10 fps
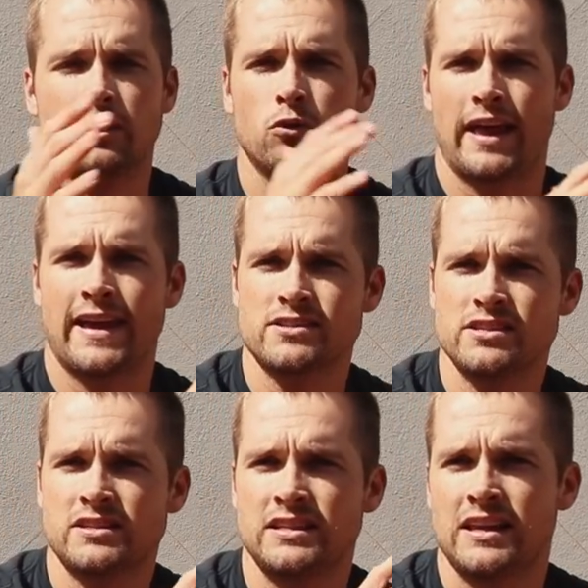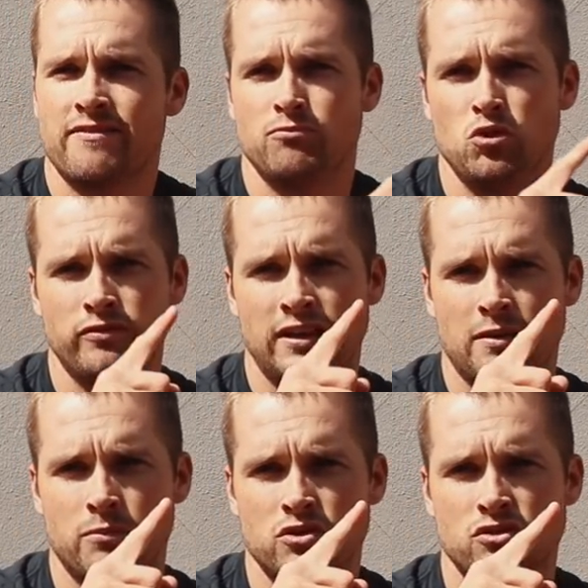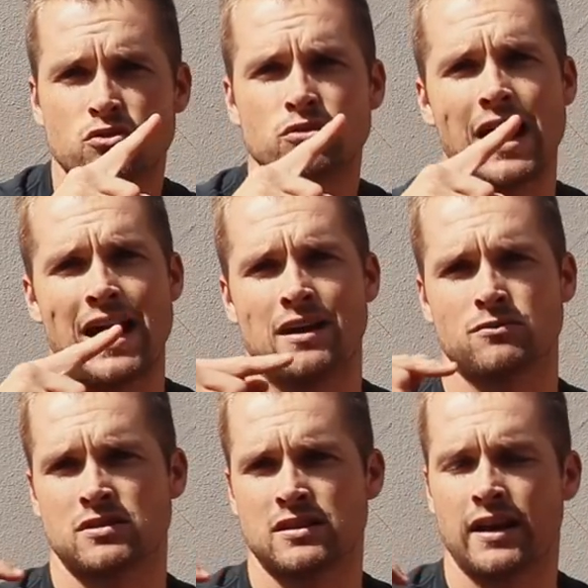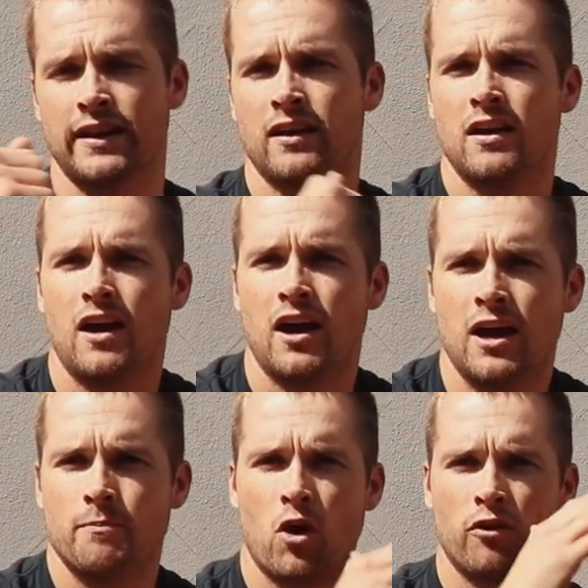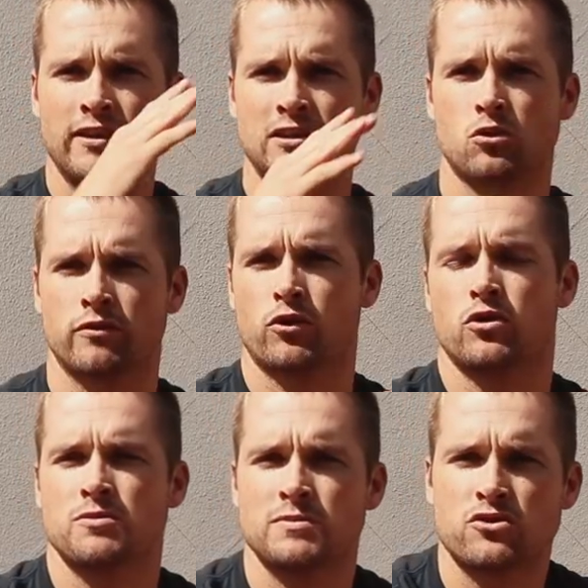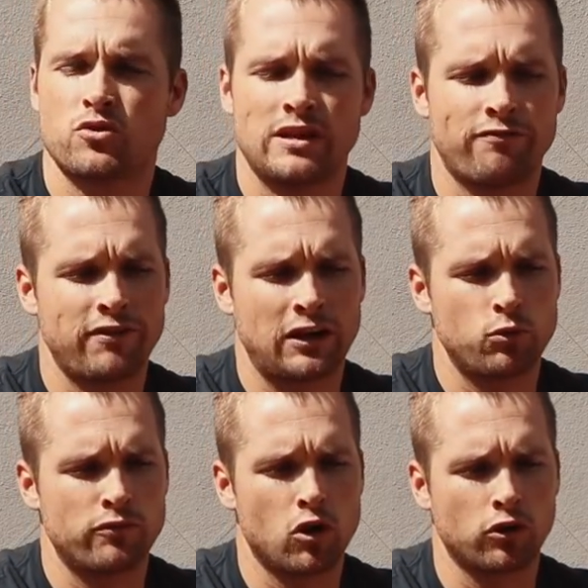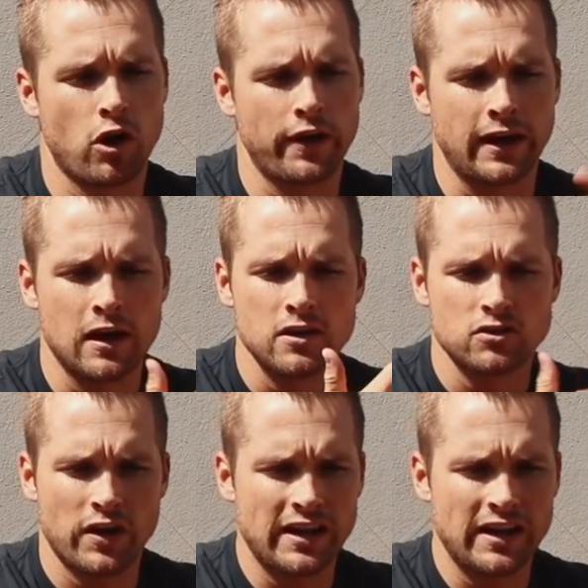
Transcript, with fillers: you'll actually see they've moved the numbers to the outside of that sort of Christmas tree effect we've got going. So